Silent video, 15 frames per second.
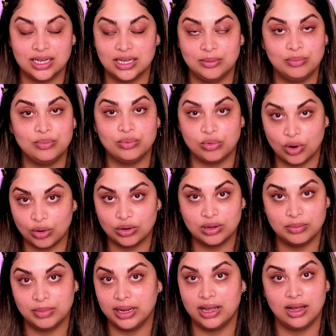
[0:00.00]
it
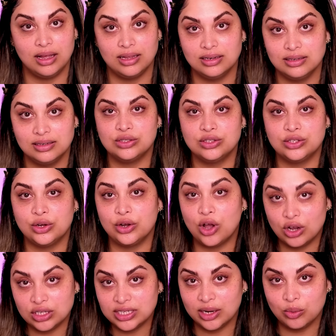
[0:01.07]
broke my heart. So
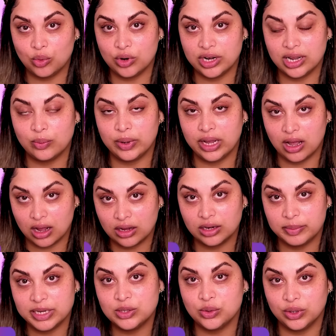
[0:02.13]
content warning, we are
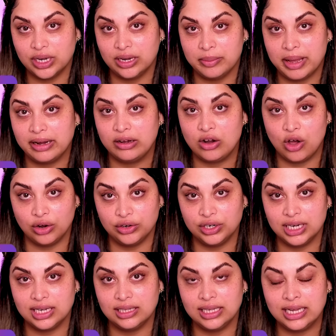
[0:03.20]
going to be talking about an
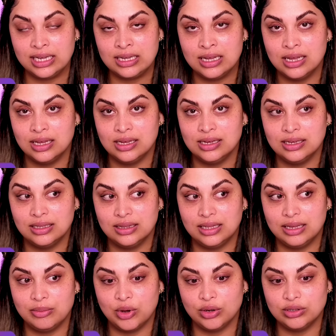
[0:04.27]
honor killing,
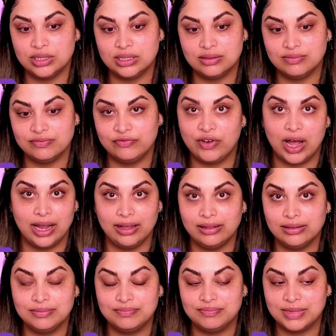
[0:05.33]
the most
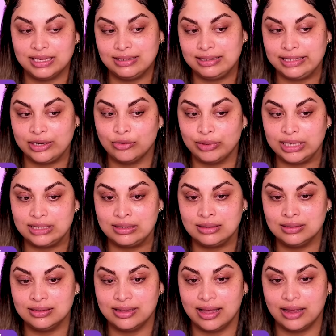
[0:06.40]
vile and sick
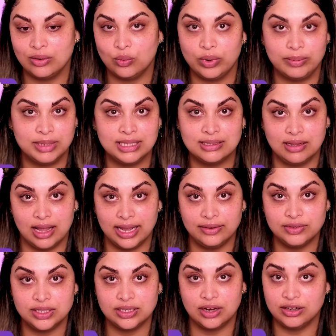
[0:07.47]
reasons that women's
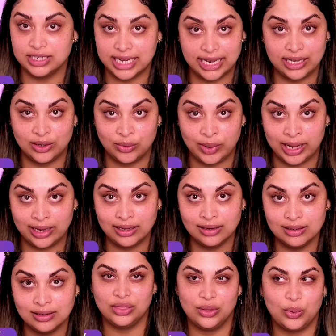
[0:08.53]
lives are taken
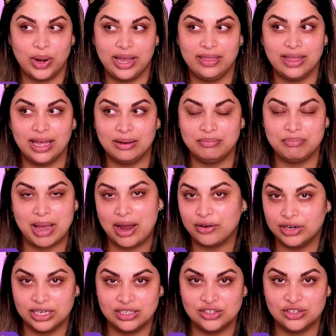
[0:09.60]
away. The way that
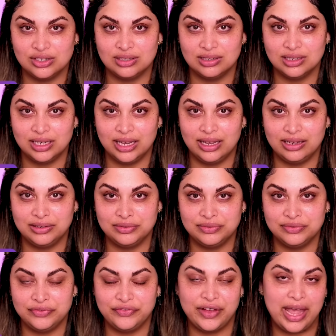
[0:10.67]
marriage
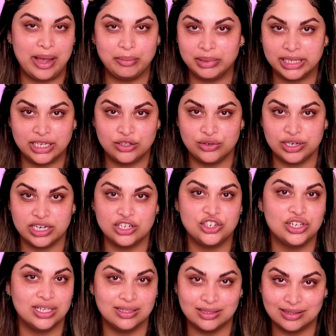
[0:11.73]
and family
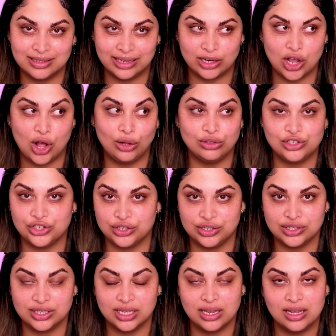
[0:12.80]
traditions and
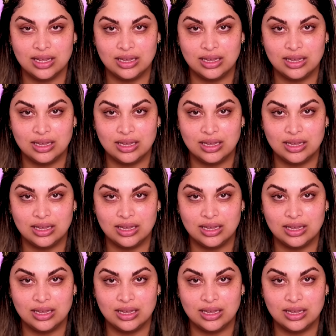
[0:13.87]
cultures